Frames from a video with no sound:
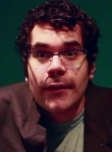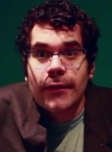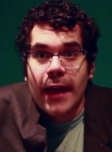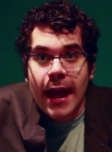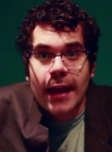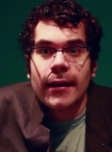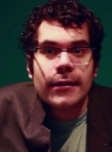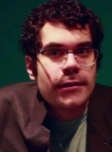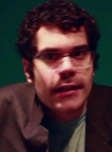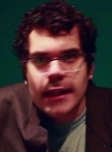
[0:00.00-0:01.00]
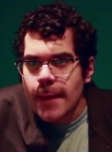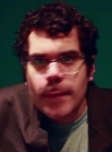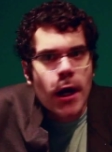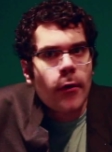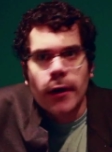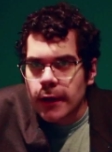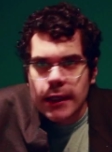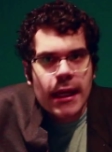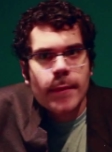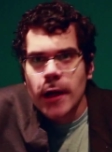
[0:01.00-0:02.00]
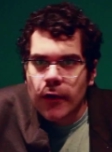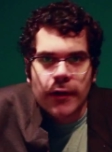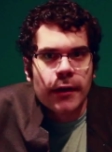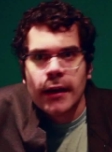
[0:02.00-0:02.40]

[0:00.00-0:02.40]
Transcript: that keep going, keep going.